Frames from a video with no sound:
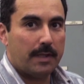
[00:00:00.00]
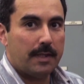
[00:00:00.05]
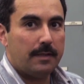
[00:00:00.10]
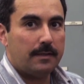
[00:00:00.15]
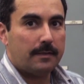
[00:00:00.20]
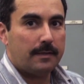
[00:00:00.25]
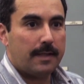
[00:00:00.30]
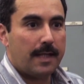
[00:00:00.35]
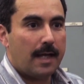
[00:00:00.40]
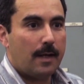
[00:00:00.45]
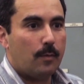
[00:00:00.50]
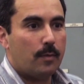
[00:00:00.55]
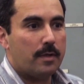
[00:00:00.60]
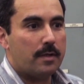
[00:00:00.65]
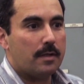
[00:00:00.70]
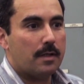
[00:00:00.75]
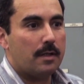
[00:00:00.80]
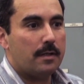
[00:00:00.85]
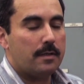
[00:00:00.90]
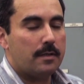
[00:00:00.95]
that? That was. That
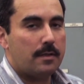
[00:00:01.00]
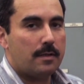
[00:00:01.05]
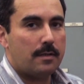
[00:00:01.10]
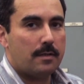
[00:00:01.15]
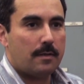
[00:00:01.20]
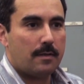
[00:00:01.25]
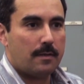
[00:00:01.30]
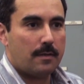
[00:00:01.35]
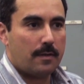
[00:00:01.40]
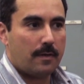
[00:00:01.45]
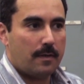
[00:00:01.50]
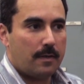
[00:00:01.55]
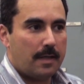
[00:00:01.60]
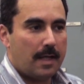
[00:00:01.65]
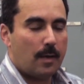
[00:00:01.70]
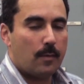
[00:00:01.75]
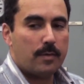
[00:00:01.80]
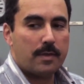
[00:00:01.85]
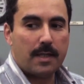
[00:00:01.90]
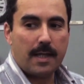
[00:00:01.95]
was on
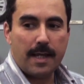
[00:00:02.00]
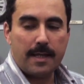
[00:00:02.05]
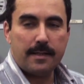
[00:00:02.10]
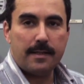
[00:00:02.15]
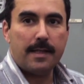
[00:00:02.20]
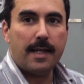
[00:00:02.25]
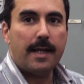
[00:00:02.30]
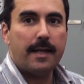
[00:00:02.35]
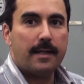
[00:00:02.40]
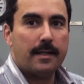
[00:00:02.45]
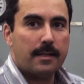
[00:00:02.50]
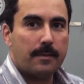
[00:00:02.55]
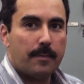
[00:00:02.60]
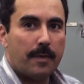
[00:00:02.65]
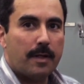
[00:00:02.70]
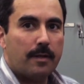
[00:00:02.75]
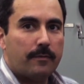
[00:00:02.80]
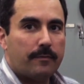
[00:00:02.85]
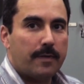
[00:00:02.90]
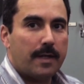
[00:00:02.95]
that was last night, as a
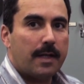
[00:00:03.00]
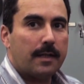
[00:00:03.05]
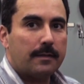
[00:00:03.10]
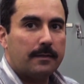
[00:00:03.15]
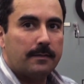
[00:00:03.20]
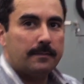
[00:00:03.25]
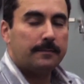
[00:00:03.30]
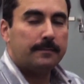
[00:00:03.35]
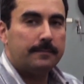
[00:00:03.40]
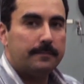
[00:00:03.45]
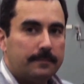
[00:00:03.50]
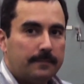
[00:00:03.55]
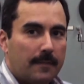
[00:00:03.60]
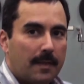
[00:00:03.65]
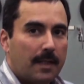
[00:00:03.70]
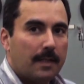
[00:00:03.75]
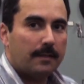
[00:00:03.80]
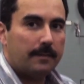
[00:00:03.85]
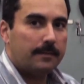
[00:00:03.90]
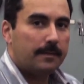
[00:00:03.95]
matter Last of night, okay.
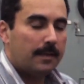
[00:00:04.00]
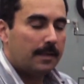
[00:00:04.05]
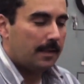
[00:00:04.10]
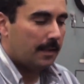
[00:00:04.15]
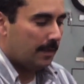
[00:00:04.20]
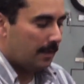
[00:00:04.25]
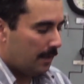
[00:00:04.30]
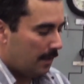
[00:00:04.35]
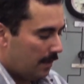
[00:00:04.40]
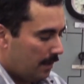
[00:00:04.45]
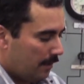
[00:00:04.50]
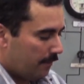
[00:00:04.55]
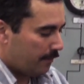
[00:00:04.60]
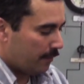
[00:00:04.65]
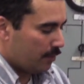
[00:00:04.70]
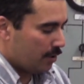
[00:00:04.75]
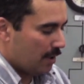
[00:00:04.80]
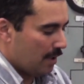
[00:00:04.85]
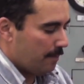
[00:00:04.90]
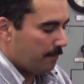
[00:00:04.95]
Yeah. Uh,
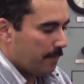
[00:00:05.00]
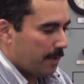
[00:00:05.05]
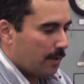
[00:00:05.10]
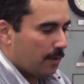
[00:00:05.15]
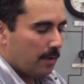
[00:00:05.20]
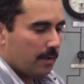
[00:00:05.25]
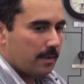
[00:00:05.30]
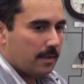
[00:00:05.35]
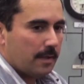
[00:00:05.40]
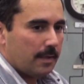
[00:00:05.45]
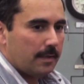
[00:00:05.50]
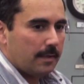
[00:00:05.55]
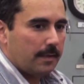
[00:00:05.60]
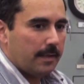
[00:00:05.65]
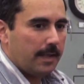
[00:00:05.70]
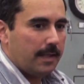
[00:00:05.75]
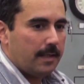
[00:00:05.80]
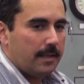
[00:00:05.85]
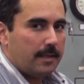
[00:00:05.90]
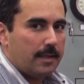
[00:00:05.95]
for Jim, because uh,
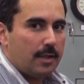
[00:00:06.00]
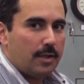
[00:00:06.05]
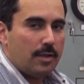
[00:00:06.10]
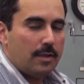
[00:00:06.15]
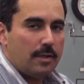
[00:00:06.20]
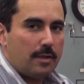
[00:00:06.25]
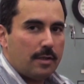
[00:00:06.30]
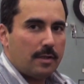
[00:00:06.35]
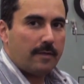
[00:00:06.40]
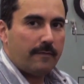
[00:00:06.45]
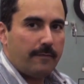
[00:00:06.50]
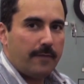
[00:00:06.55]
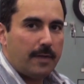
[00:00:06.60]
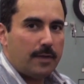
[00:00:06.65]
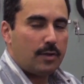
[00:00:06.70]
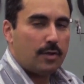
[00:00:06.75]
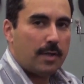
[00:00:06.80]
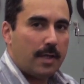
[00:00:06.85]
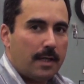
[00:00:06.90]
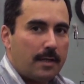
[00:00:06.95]
in addition to the
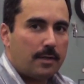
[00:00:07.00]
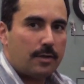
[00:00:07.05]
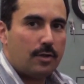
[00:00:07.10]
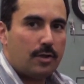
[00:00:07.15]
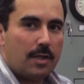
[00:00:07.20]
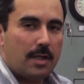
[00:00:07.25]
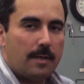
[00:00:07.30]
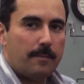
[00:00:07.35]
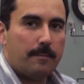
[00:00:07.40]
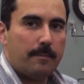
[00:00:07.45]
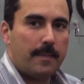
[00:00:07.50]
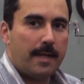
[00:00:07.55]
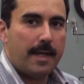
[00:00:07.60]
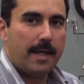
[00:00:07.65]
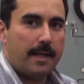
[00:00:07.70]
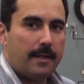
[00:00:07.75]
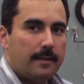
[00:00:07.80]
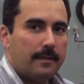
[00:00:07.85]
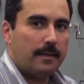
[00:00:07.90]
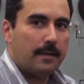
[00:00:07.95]
fit checks, Jim
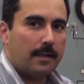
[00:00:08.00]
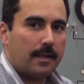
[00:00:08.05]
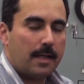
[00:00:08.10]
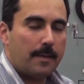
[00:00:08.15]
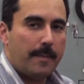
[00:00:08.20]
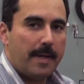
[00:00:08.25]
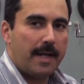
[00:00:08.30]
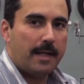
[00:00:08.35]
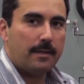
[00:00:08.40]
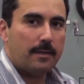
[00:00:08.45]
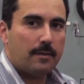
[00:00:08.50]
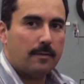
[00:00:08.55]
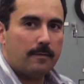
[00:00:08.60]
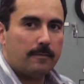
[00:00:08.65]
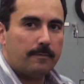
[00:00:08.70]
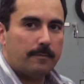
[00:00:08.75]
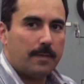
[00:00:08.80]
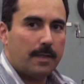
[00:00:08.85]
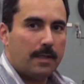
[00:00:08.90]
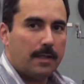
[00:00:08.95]
and uh,
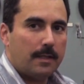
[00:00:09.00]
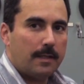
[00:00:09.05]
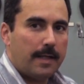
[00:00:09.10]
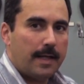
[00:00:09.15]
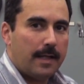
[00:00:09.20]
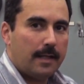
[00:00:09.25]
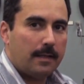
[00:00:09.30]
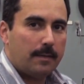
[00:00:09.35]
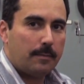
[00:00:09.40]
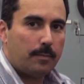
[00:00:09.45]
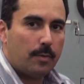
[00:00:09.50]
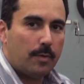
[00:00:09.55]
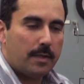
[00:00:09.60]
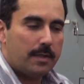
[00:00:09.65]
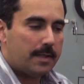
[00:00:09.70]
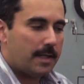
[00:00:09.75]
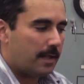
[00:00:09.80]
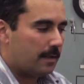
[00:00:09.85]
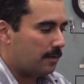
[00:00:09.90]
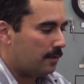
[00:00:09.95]
Commander uh, Alan
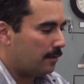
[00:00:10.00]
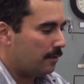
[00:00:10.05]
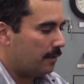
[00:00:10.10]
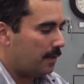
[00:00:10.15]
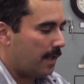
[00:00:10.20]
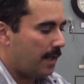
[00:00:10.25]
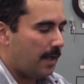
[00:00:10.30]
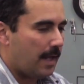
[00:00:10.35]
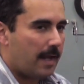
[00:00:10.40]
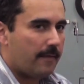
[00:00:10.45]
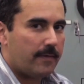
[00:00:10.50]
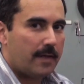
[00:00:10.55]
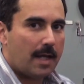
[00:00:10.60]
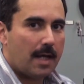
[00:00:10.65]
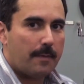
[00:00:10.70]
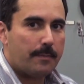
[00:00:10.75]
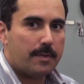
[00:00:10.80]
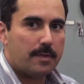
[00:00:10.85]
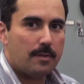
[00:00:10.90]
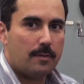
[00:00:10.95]
Poindexter, they have the
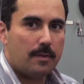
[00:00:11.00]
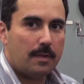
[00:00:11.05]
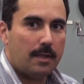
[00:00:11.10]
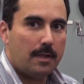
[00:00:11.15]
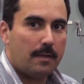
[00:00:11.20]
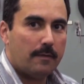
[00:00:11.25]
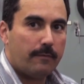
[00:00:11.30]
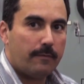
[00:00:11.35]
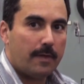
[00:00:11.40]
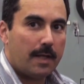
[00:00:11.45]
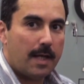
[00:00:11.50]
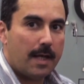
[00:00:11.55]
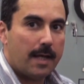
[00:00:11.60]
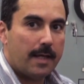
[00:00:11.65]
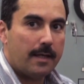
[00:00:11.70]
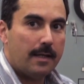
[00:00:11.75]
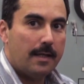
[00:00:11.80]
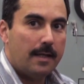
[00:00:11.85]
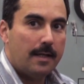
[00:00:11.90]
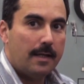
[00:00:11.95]
opportunity to
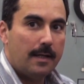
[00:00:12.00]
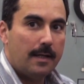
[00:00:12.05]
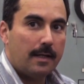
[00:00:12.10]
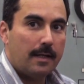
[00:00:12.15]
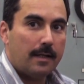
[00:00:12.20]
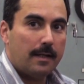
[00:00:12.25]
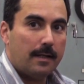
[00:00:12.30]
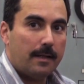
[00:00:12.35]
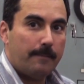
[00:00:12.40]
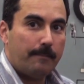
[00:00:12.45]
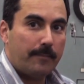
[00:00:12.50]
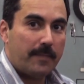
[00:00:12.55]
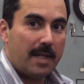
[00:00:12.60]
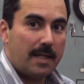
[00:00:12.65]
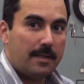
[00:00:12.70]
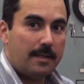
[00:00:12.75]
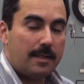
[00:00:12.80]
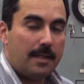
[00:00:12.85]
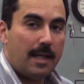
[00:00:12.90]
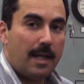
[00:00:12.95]
fly uh,
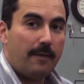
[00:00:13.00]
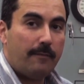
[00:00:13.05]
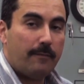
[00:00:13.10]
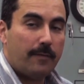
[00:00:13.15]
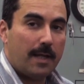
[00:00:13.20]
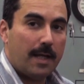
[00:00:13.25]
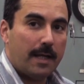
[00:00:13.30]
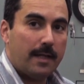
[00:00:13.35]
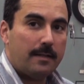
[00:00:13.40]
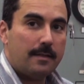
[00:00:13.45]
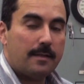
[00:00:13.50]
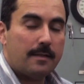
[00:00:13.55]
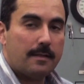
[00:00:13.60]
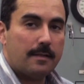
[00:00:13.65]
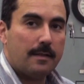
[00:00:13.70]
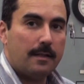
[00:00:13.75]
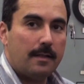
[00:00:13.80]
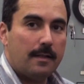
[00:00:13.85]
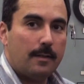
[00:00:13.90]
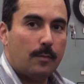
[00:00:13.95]
STA
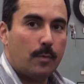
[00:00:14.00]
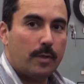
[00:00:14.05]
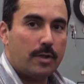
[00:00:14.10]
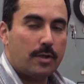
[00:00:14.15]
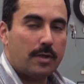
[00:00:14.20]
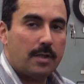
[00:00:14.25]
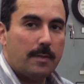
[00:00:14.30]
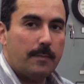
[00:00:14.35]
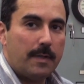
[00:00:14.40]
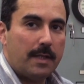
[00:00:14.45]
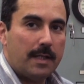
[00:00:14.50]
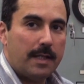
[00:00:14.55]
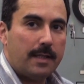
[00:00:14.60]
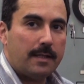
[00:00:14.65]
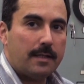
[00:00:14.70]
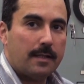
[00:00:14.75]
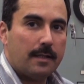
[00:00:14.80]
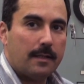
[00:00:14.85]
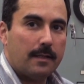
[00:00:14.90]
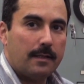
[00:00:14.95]
flights, uh, Right. which
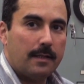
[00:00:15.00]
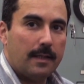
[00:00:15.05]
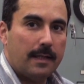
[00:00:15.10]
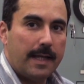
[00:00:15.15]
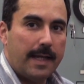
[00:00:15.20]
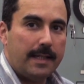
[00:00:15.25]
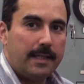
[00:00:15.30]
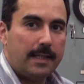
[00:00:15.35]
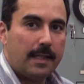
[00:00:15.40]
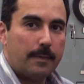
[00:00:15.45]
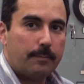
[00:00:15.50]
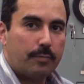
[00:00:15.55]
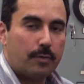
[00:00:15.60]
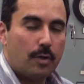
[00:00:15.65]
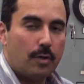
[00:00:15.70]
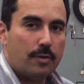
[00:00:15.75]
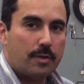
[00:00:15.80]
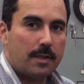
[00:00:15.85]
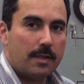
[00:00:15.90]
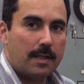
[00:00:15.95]
simulate the, the landing
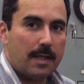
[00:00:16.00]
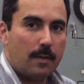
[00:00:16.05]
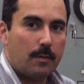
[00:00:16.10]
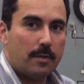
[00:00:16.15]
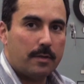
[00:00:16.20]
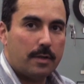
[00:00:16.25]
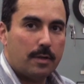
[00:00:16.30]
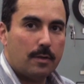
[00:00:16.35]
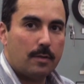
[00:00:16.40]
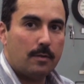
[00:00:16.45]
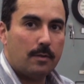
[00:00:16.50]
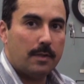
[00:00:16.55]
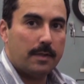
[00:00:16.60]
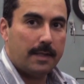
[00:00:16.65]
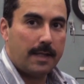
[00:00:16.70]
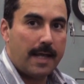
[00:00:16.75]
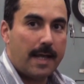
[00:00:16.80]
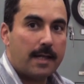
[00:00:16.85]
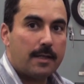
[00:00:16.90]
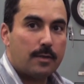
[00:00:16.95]
approach that they will do on
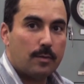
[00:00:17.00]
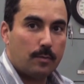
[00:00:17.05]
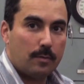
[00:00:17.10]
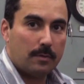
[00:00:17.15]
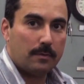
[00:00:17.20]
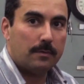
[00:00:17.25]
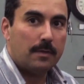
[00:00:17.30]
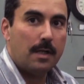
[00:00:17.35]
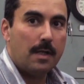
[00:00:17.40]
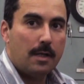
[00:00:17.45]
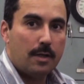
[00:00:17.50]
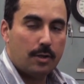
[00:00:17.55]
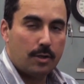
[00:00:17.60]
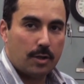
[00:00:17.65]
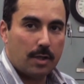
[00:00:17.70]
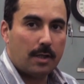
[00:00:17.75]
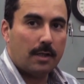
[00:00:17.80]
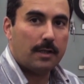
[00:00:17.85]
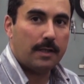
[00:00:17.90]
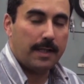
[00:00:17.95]
the actual Shuttle
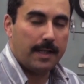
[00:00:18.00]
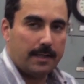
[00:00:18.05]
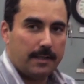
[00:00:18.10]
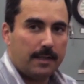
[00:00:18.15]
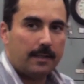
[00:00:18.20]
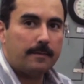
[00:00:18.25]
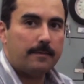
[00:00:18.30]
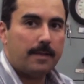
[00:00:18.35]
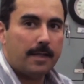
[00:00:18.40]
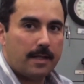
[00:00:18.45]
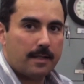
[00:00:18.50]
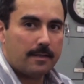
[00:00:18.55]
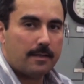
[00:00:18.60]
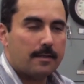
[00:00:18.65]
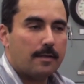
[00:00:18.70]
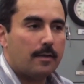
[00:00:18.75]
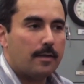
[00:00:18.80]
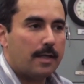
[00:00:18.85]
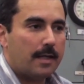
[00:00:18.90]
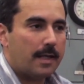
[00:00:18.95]
training aircraft, Yes, right.
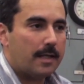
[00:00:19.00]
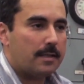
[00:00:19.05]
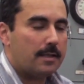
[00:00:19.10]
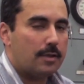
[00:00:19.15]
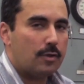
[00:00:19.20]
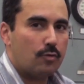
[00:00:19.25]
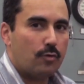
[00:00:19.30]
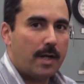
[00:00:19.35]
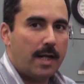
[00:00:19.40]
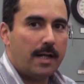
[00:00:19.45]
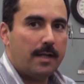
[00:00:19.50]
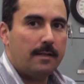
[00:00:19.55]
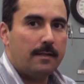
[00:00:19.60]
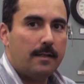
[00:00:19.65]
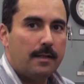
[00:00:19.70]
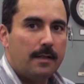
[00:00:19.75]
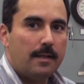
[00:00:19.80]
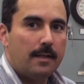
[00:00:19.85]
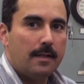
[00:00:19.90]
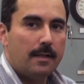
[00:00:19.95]
So they get to train
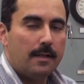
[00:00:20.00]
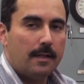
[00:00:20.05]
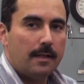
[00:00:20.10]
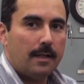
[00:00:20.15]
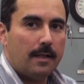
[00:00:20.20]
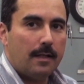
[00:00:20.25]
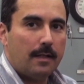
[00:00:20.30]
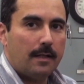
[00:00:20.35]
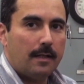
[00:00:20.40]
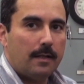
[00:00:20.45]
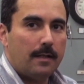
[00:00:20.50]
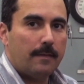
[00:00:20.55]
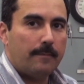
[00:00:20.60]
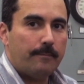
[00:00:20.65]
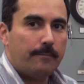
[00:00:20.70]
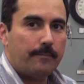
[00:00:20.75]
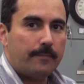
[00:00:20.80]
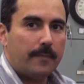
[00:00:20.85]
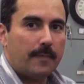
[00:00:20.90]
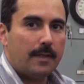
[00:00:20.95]
um,
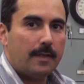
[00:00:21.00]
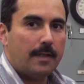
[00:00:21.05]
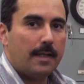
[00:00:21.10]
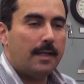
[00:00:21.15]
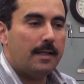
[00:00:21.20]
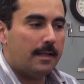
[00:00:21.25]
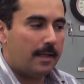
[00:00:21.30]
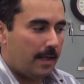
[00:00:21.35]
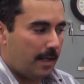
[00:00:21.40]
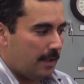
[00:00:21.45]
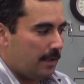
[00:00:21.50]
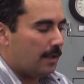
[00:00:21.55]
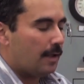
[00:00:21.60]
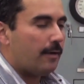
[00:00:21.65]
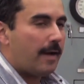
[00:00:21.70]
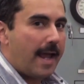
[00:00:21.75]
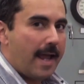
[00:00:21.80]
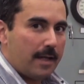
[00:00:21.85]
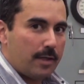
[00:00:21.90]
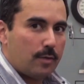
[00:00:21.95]
in in
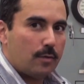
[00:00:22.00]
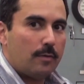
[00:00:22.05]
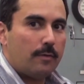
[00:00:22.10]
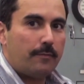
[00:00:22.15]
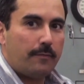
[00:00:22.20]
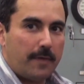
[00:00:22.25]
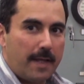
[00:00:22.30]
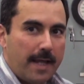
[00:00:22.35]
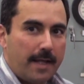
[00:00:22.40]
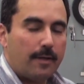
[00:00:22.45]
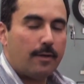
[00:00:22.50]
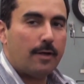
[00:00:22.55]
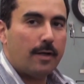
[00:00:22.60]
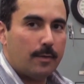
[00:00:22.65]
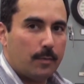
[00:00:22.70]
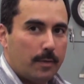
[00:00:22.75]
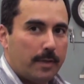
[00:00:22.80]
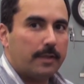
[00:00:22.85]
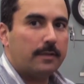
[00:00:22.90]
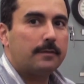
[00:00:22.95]
their actual In their space.
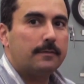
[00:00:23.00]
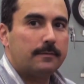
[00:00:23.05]
hardware.